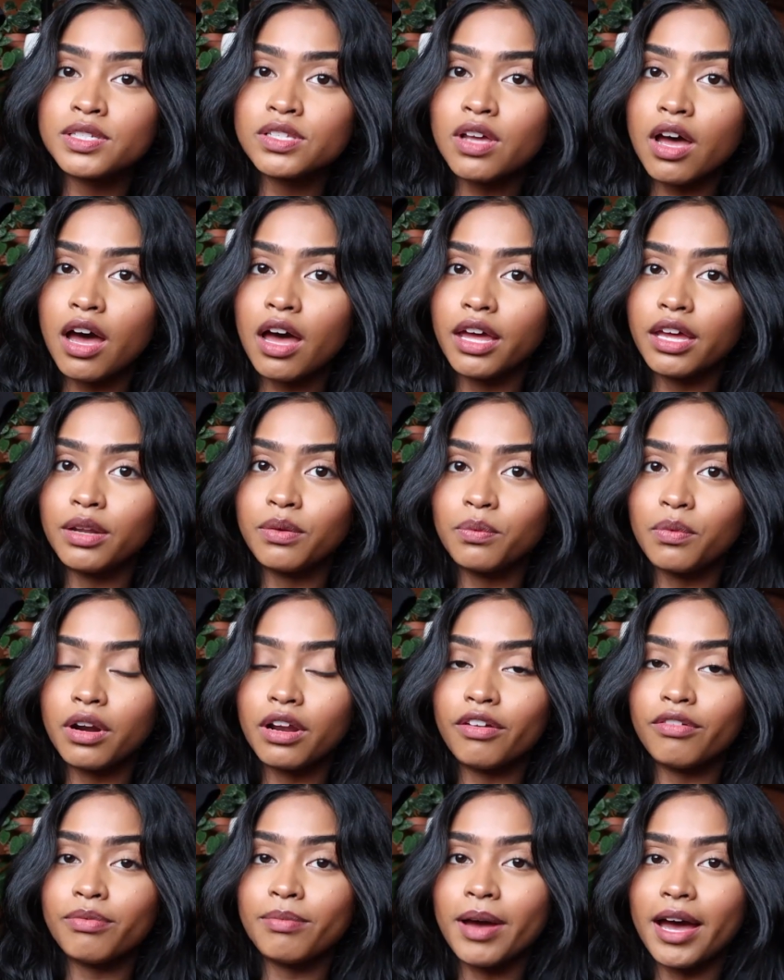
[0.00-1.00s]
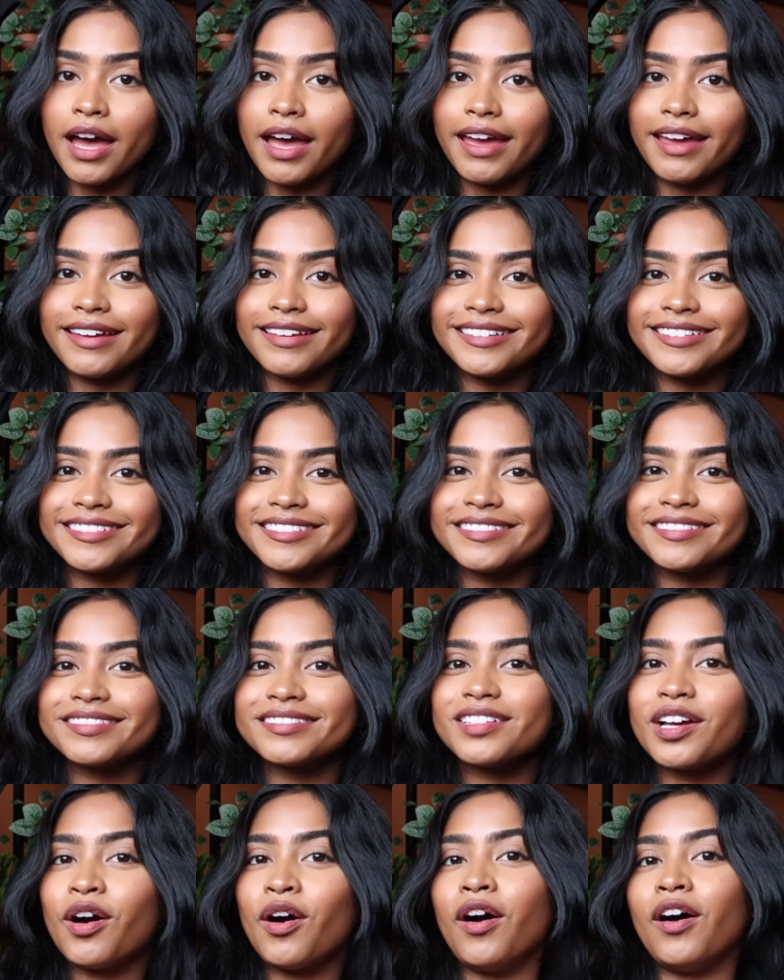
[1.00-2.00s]
saw it in one of my
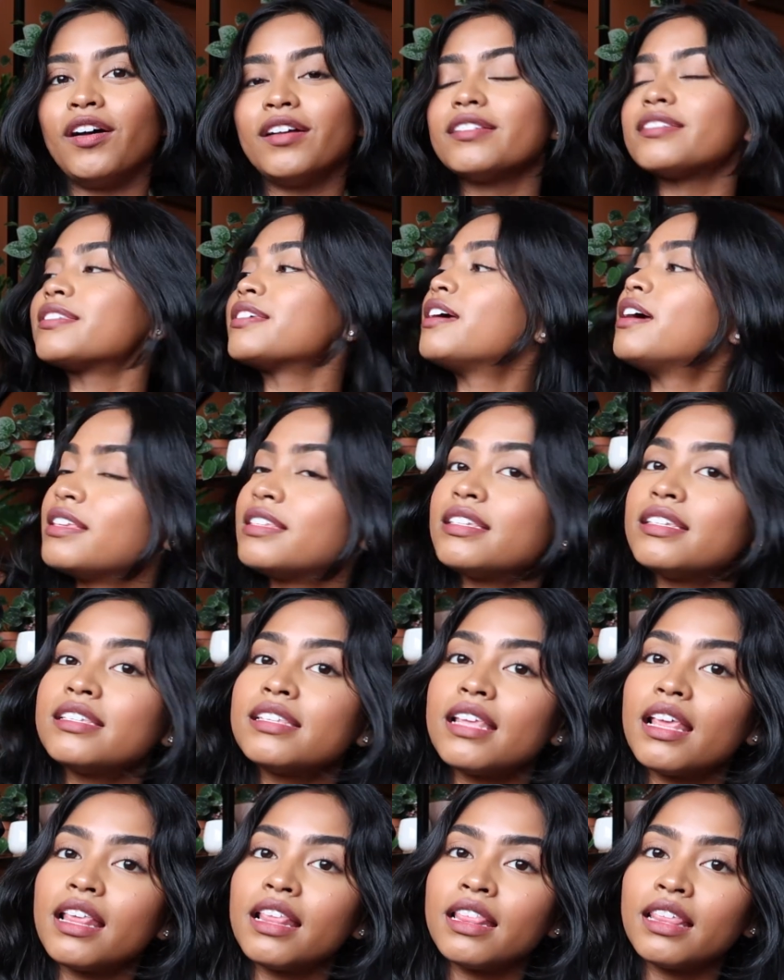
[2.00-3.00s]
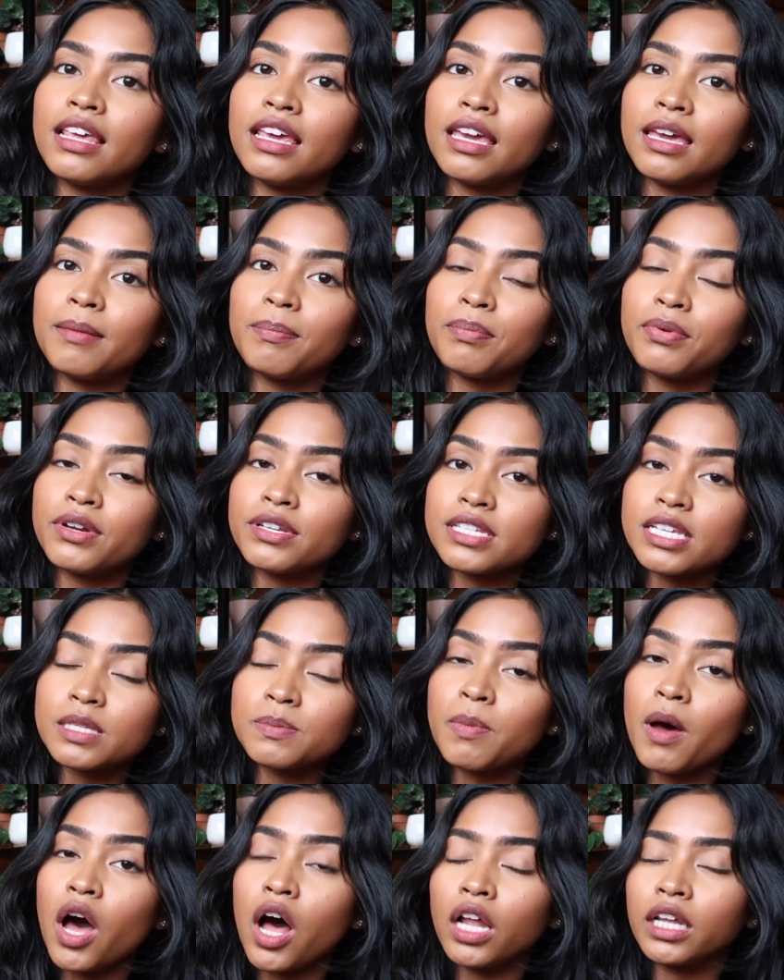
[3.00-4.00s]
hauls. This is the Princess
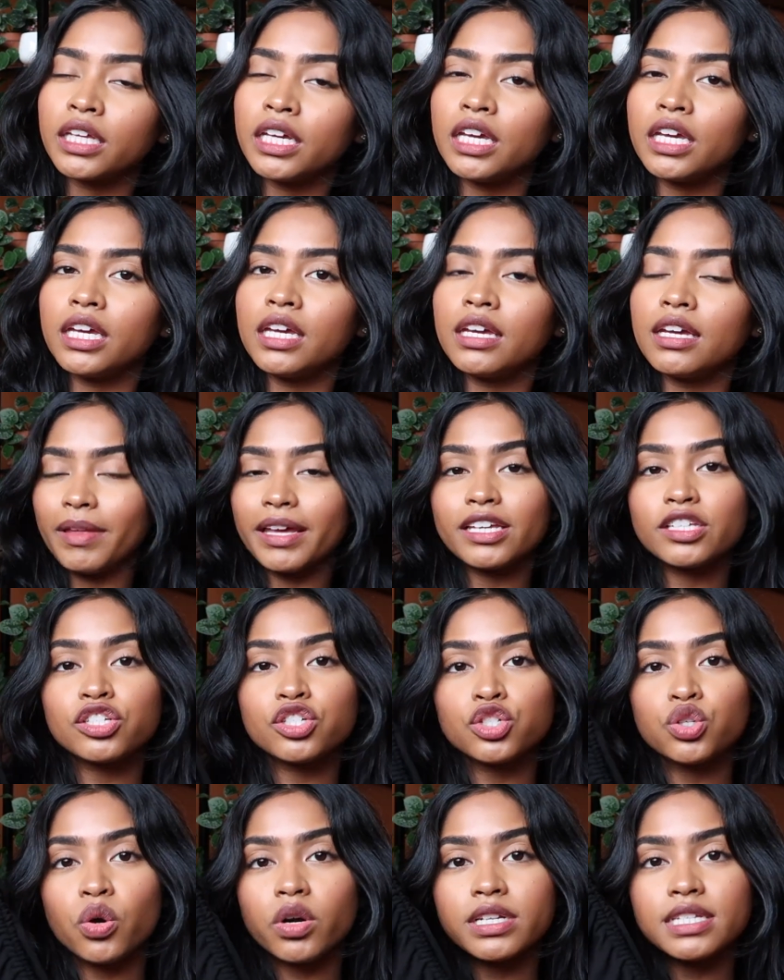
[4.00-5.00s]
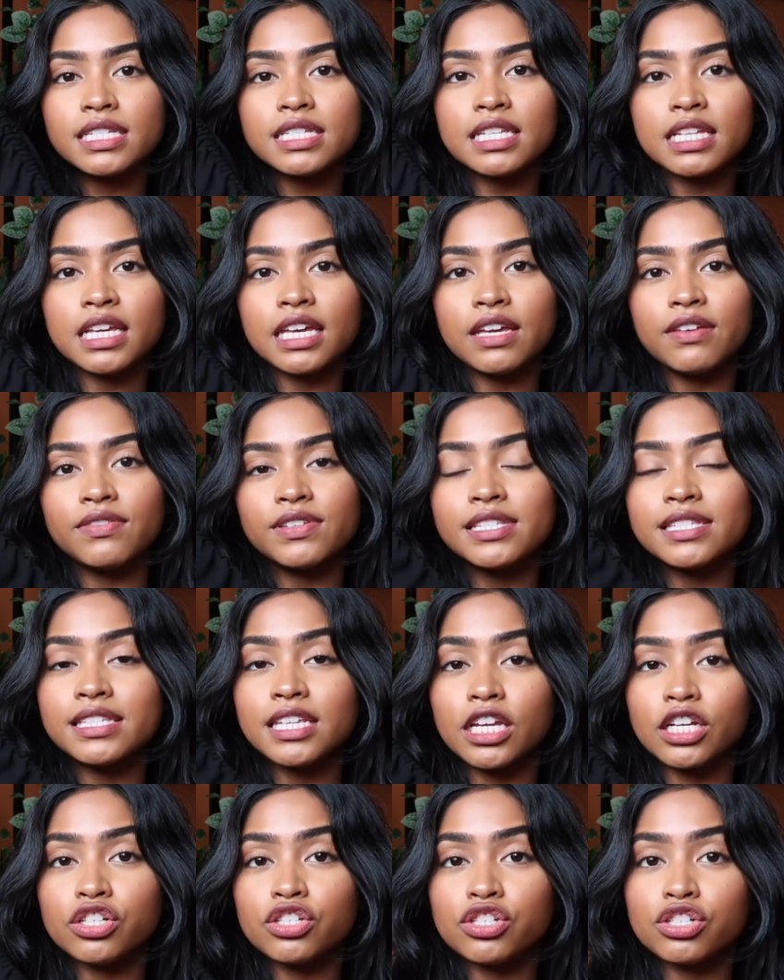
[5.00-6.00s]
Polly like short sleeve
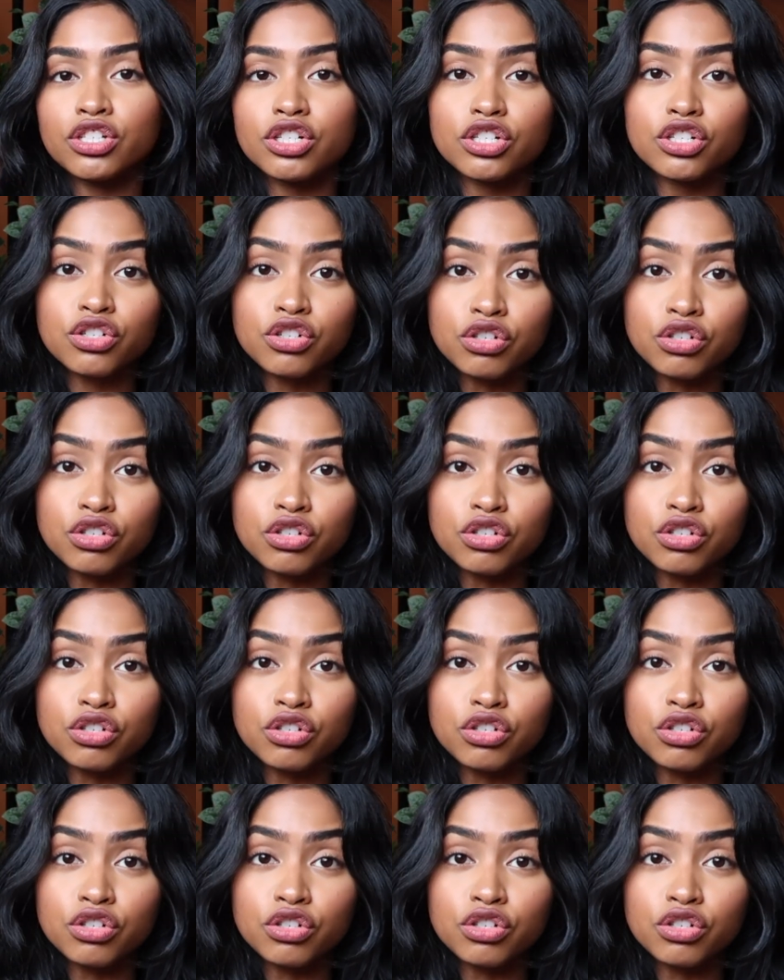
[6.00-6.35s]
cinched